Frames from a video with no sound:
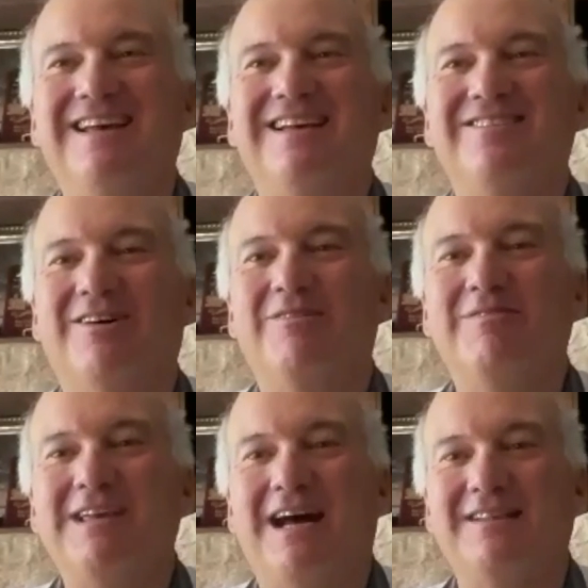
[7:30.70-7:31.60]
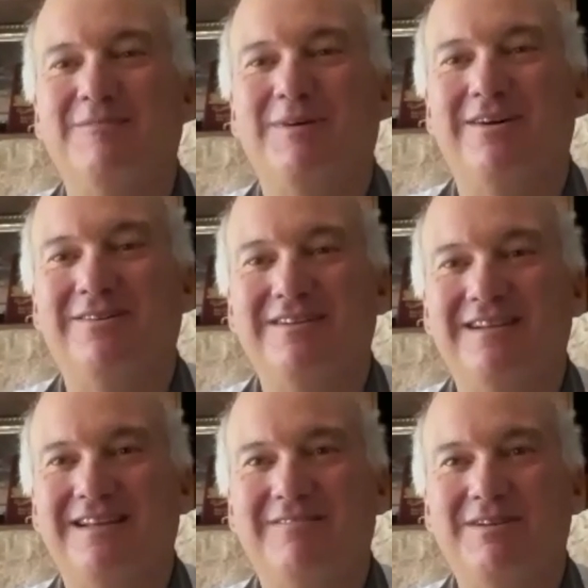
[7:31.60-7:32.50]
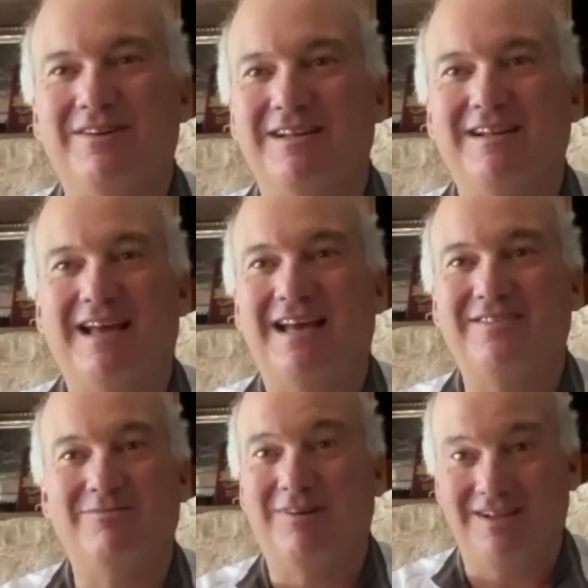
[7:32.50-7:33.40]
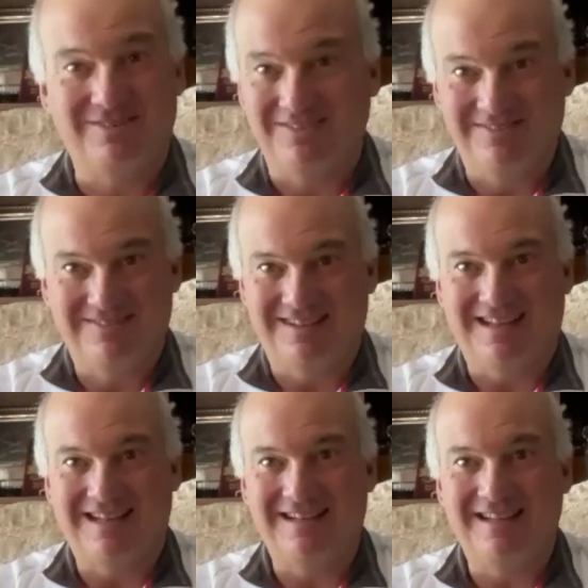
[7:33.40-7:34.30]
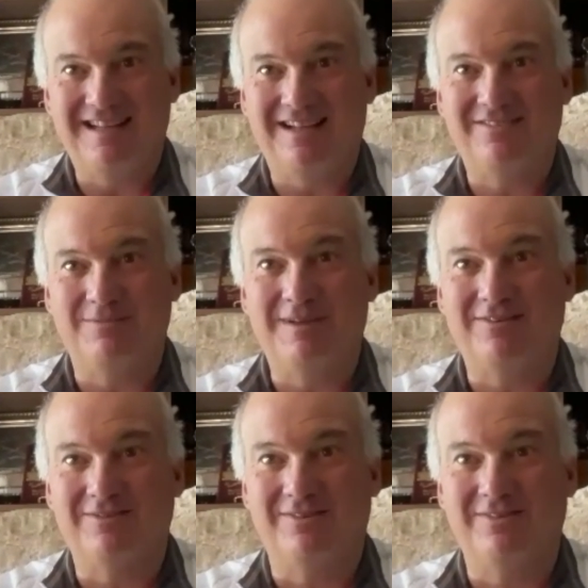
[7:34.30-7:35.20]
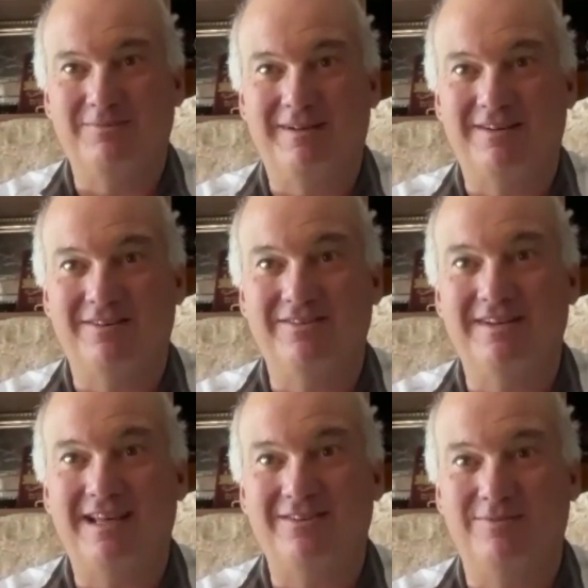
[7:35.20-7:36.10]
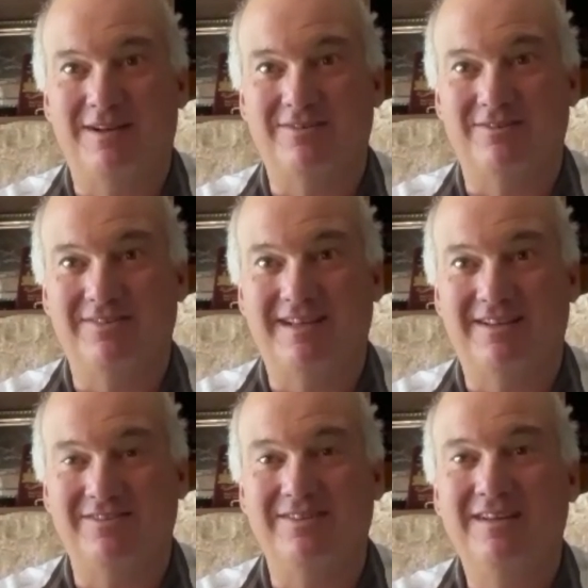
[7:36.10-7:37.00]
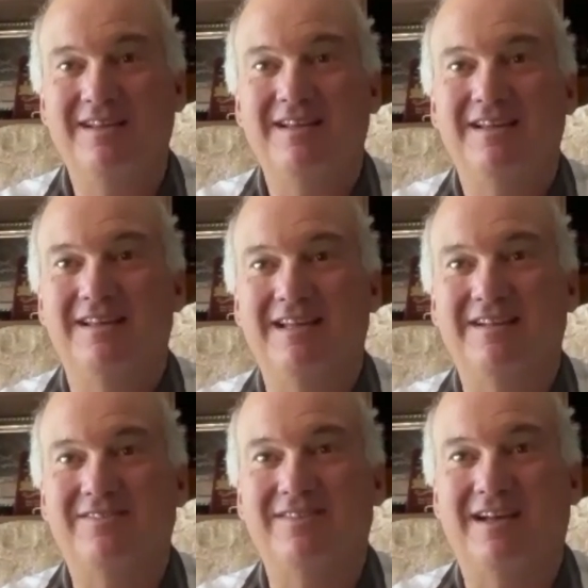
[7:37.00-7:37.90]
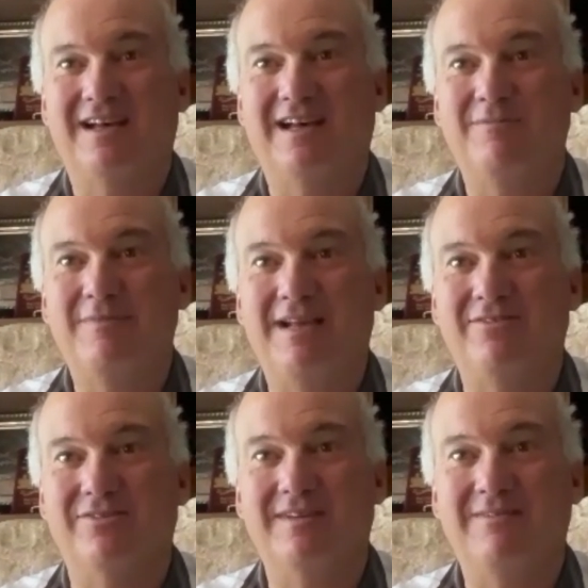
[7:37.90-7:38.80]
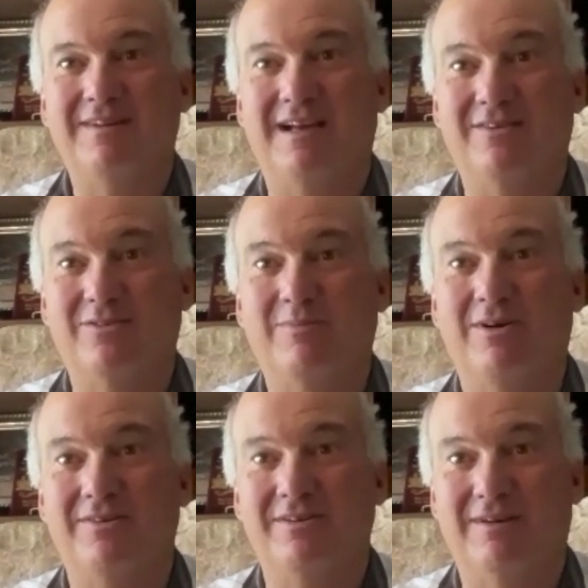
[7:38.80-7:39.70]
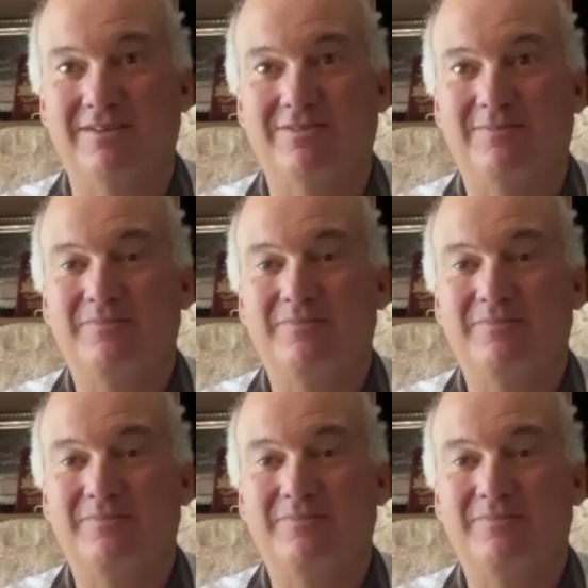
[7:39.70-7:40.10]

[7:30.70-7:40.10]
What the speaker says: so we got the boat, we took it as it was. It had symmetrical spinnakers and asymmetrical sails. Its mainsail seemed kind of small to us.